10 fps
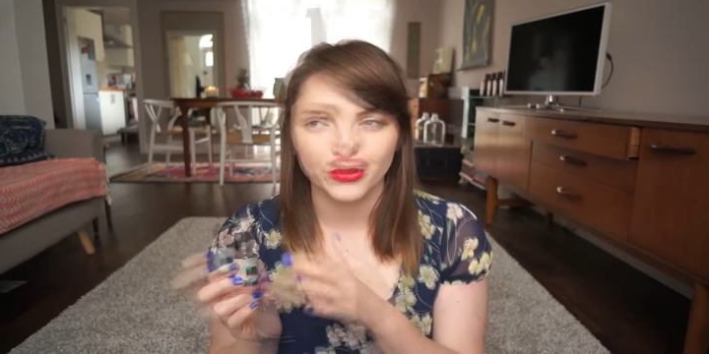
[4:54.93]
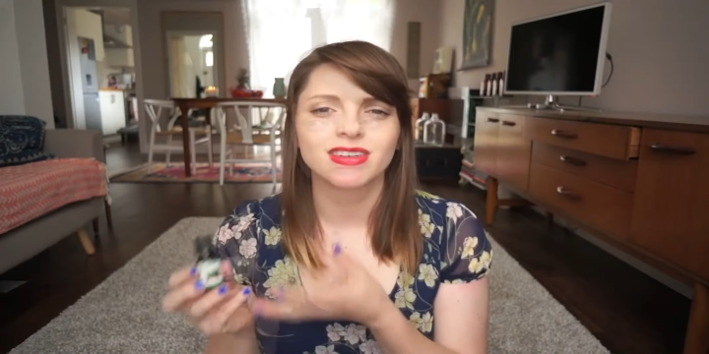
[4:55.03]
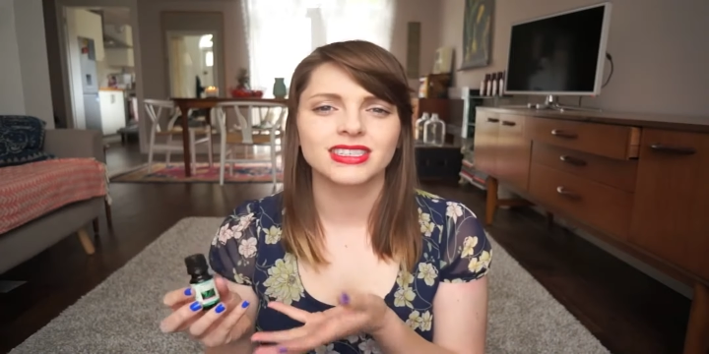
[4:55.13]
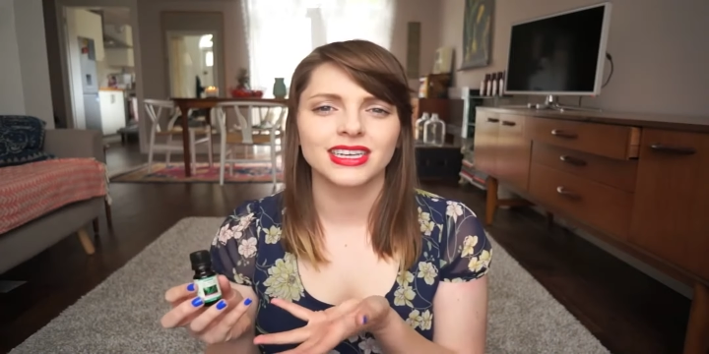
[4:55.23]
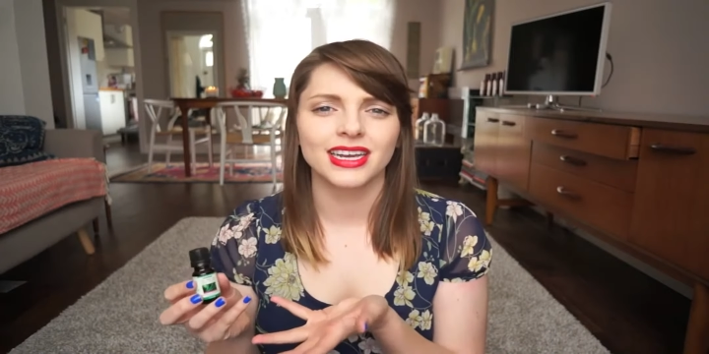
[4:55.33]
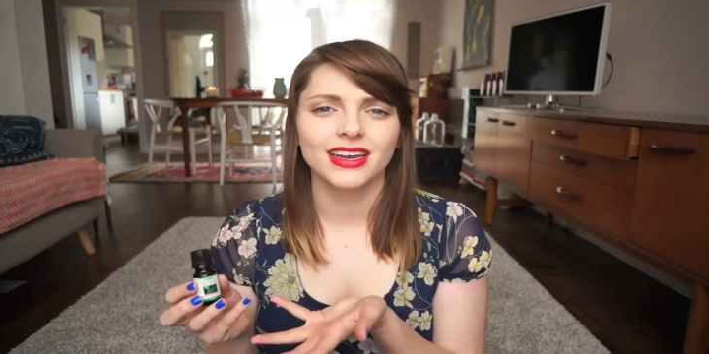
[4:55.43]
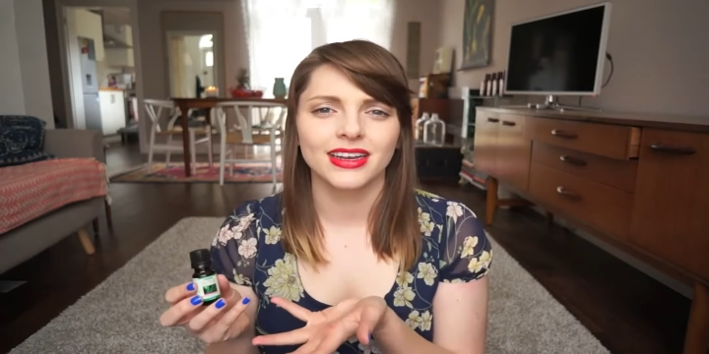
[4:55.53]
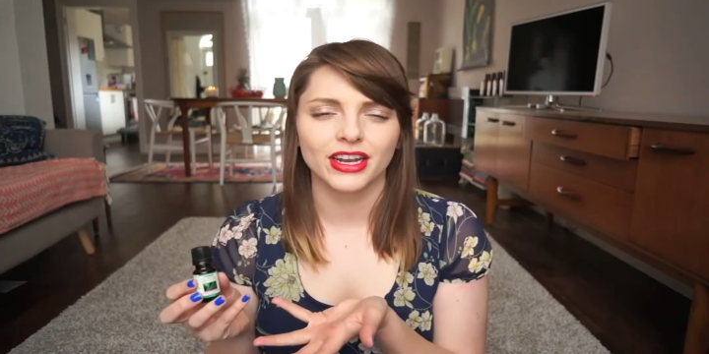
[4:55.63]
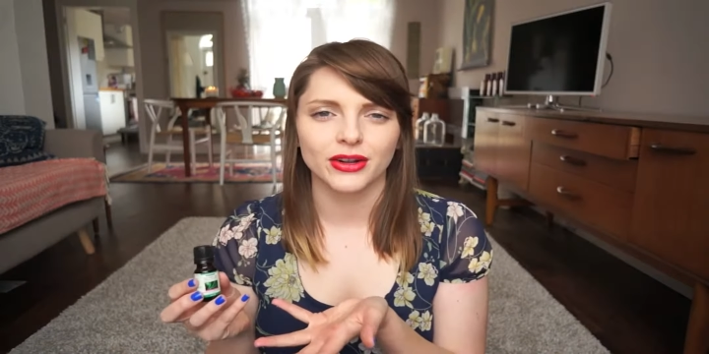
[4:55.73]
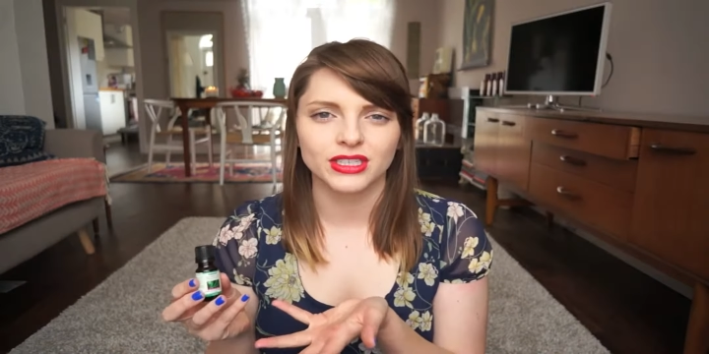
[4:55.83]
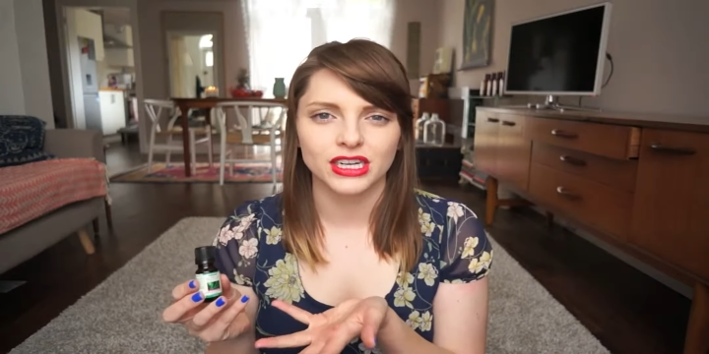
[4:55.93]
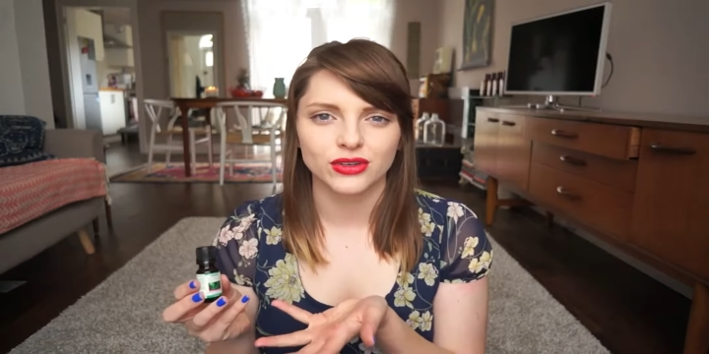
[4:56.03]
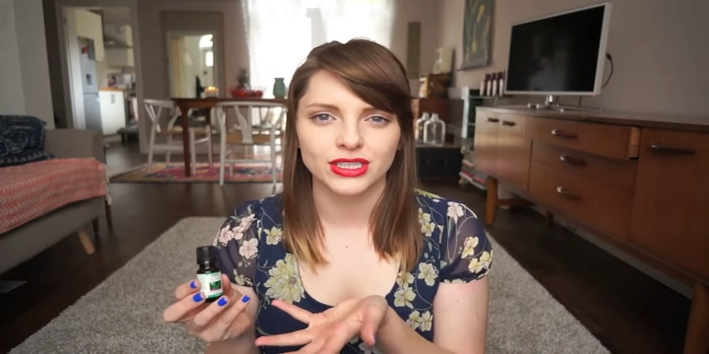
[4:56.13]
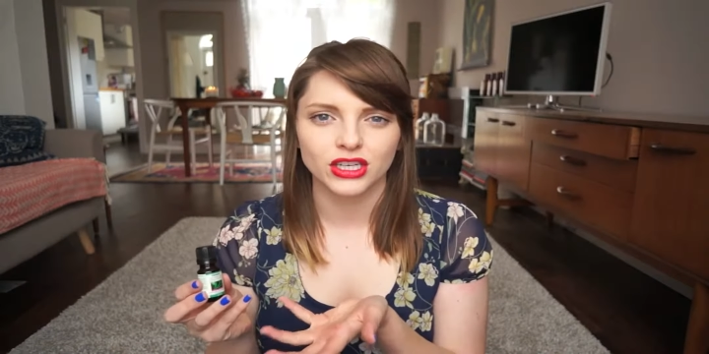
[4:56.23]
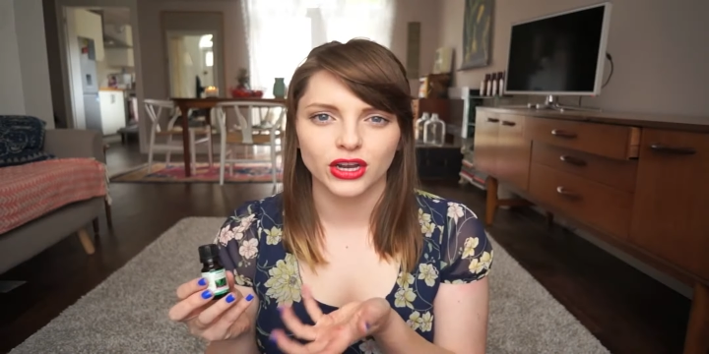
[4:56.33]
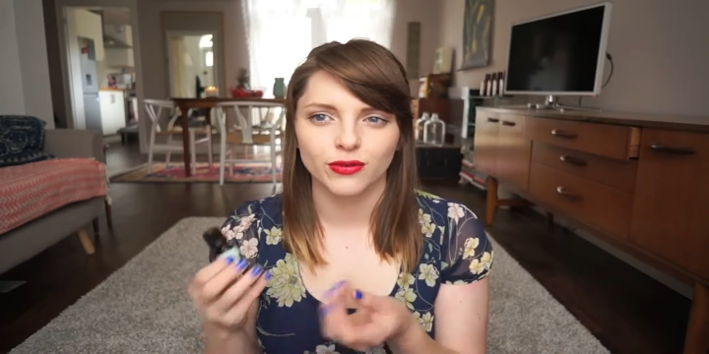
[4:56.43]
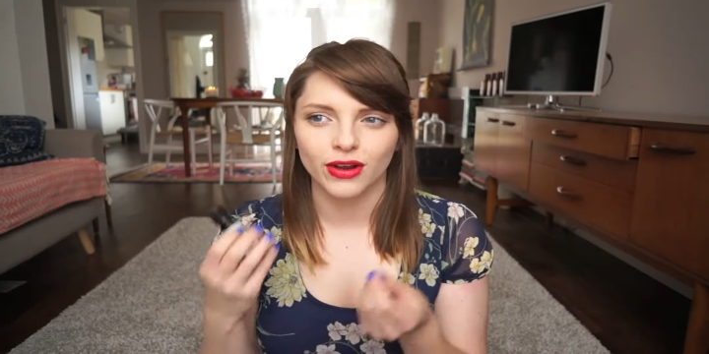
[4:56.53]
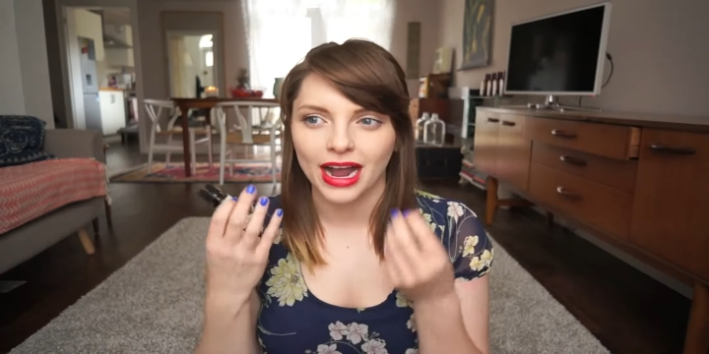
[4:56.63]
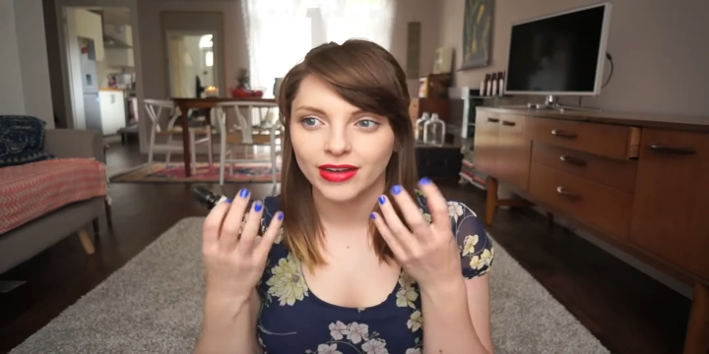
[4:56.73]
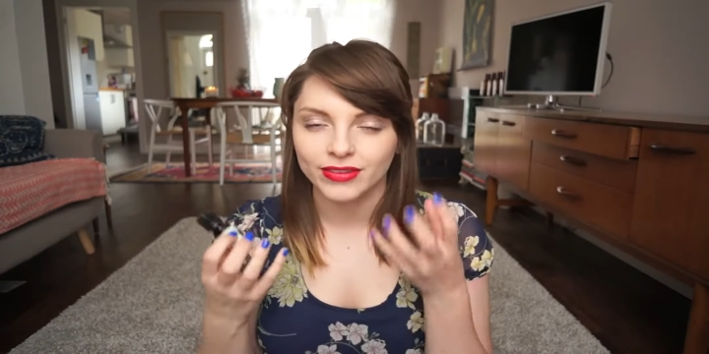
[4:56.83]
Obviously, you know, tea tree is good
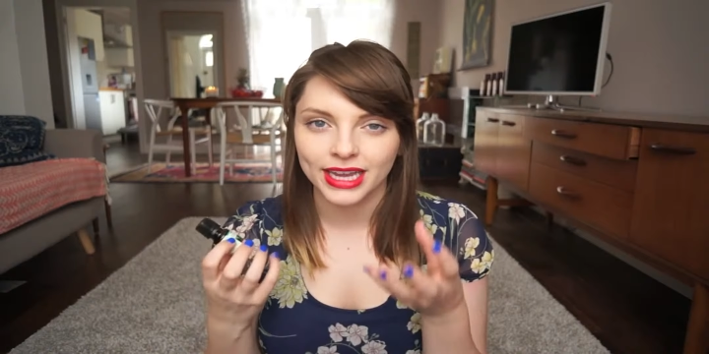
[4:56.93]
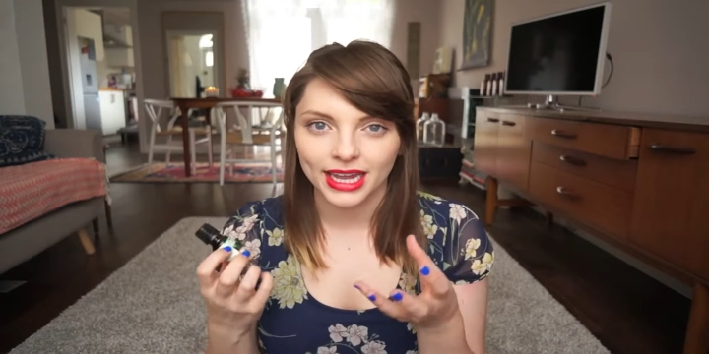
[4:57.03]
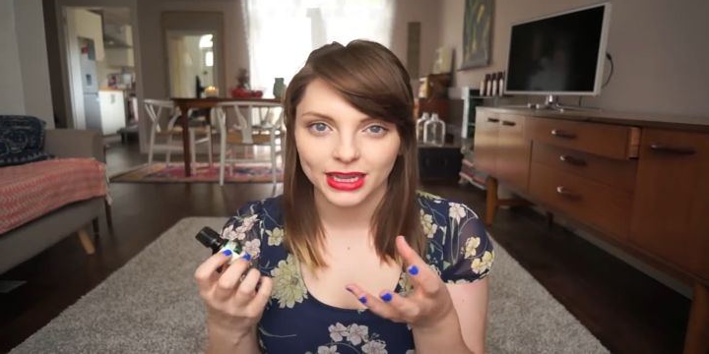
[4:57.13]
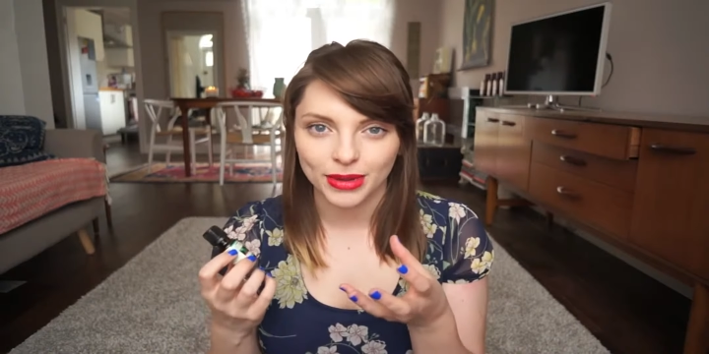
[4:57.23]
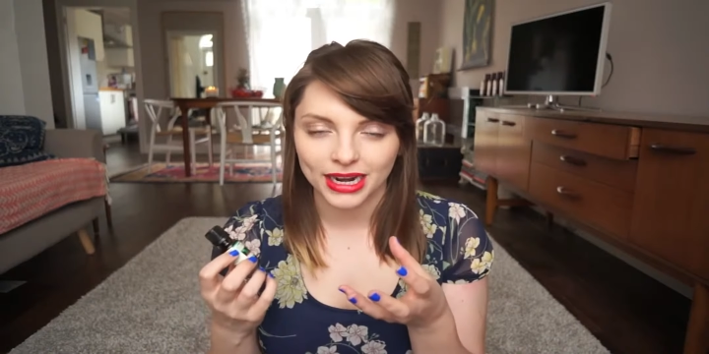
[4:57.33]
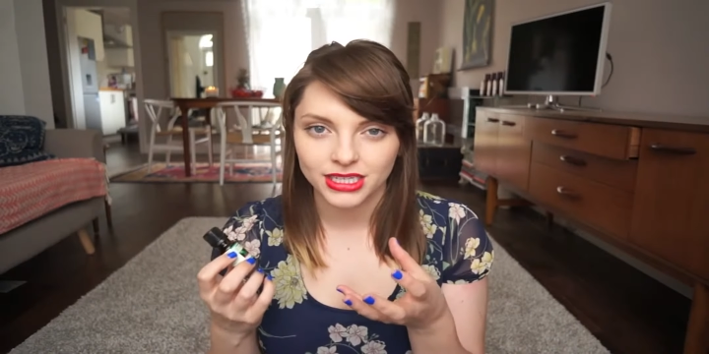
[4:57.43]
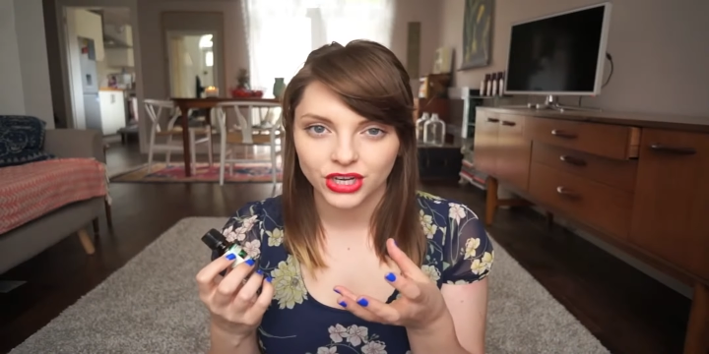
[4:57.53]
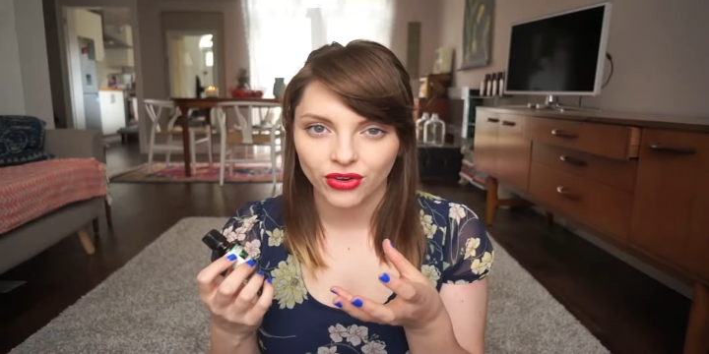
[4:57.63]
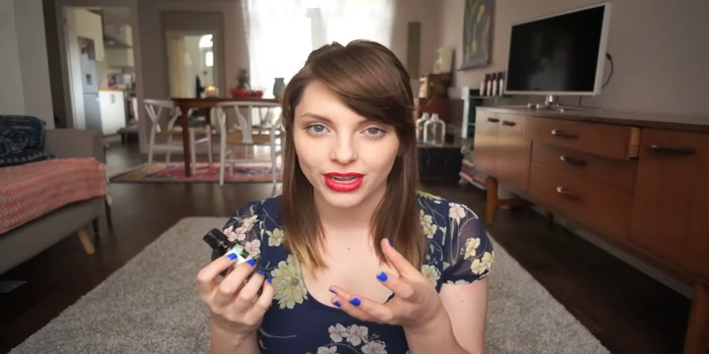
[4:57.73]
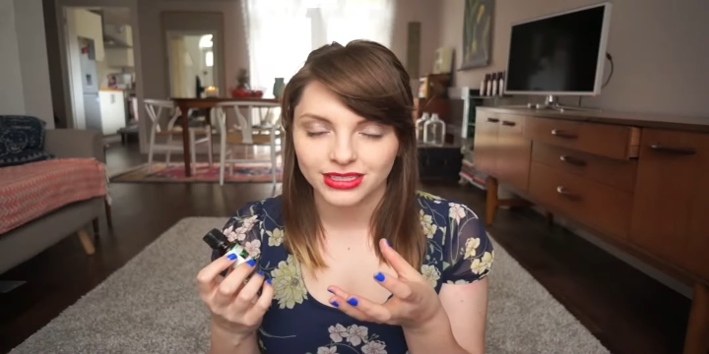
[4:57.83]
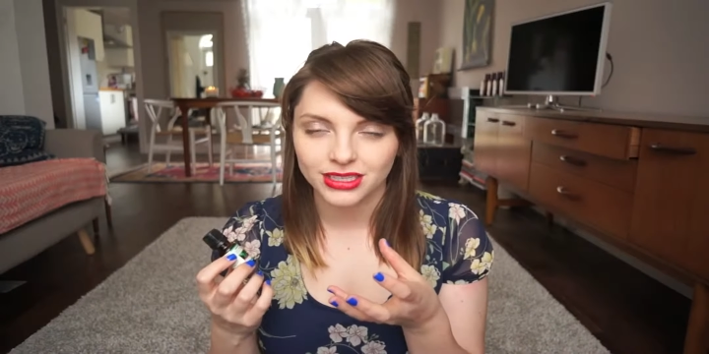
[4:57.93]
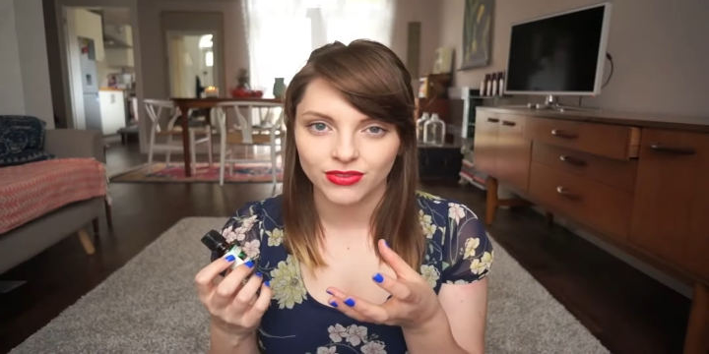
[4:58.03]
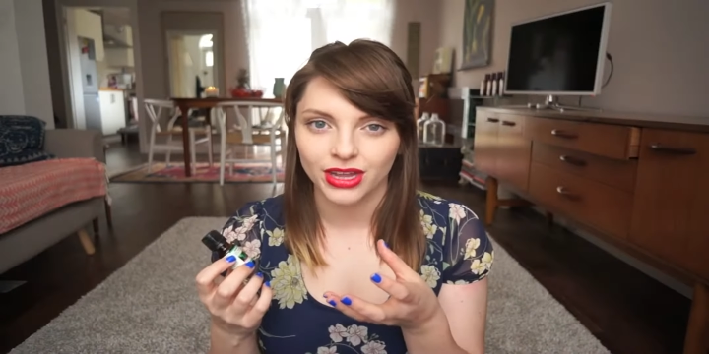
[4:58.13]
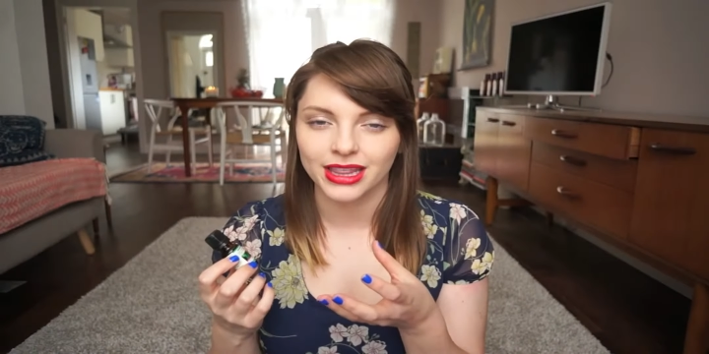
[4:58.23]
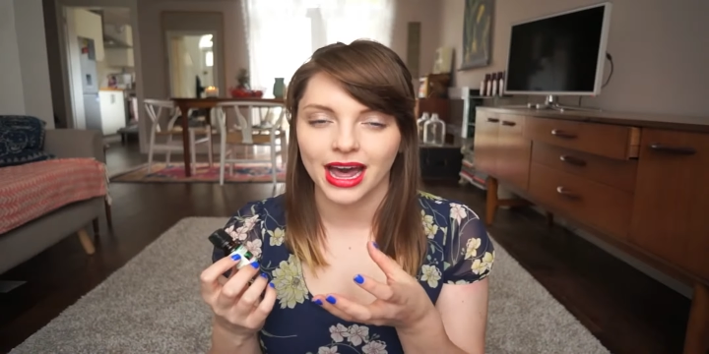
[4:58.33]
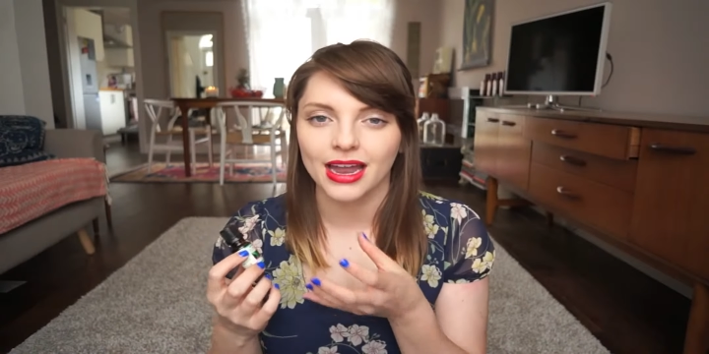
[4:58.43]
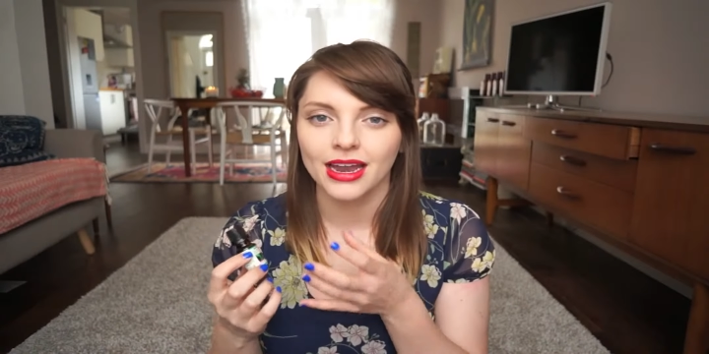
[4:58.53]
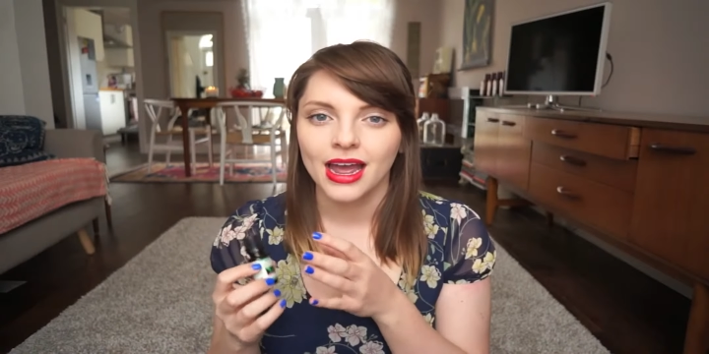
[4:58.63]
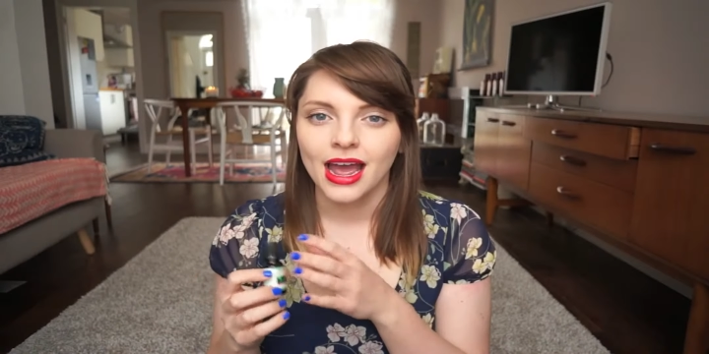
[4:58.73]
for kind of killing the bacteria and stuff like that.